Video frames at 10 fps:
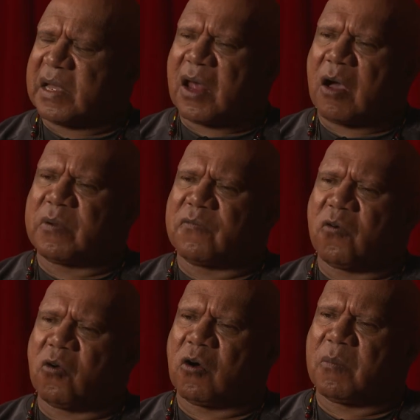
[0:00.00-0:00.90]
an open
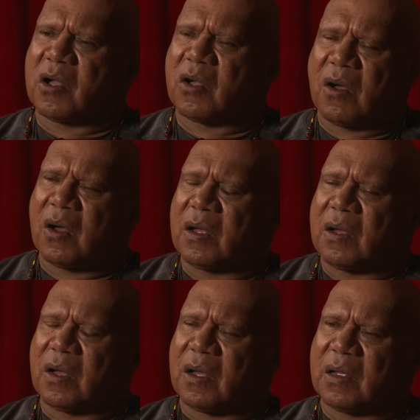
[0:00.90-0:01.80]
forum,
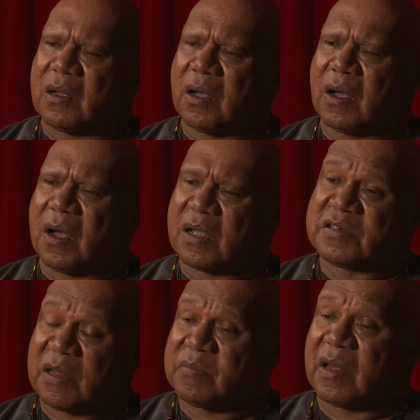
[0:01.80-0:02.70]
I
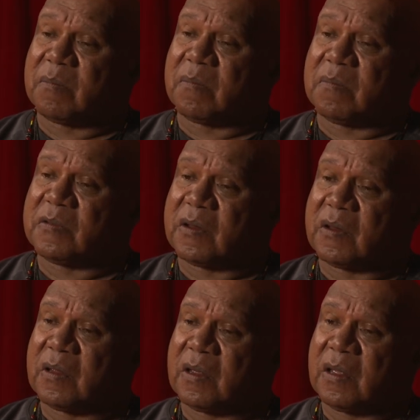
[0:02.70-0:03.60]
stepped up and said,
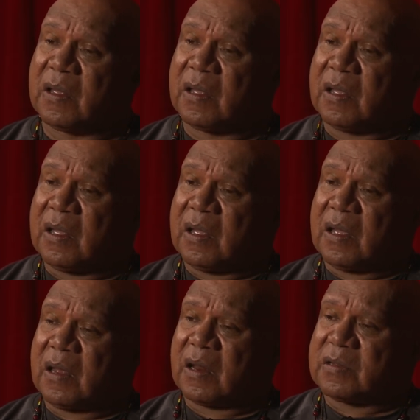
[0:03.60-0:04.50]

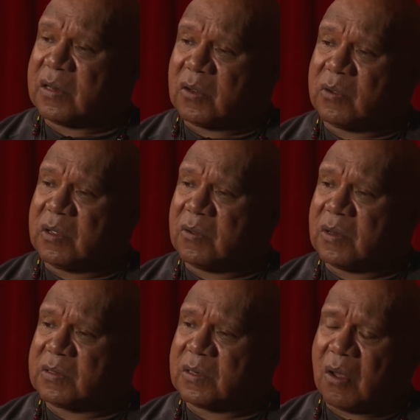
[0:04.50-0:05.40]
who are you?
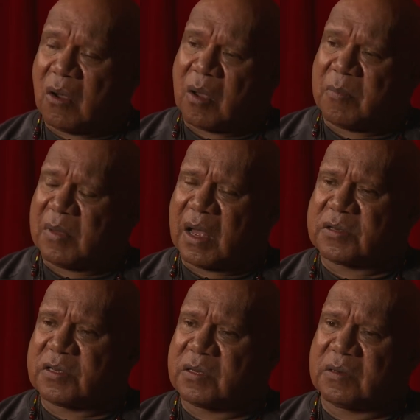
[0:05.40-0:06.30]
I said, I'm
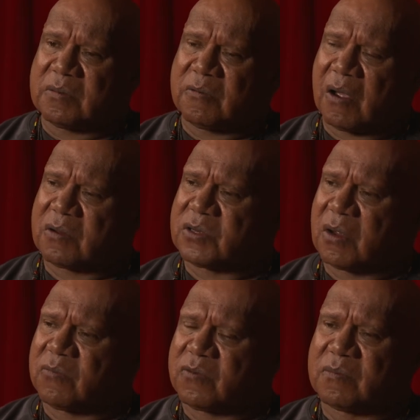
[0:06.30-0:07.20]
Archie Roach,
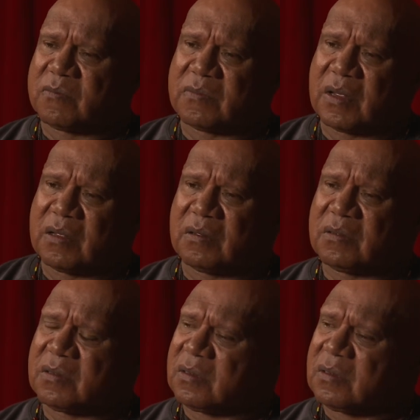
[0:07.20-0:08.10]
I'm from
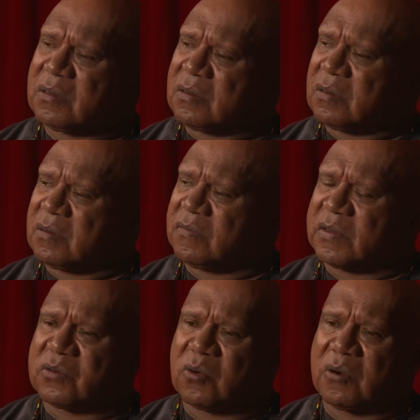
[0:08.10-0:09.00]

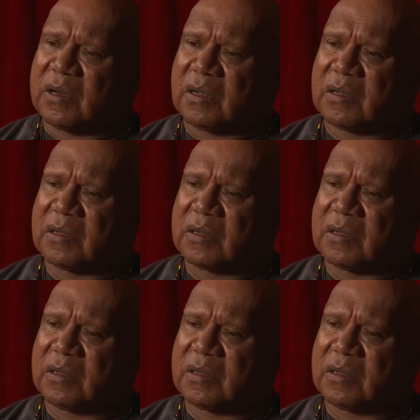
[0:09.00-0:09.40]
Victoria,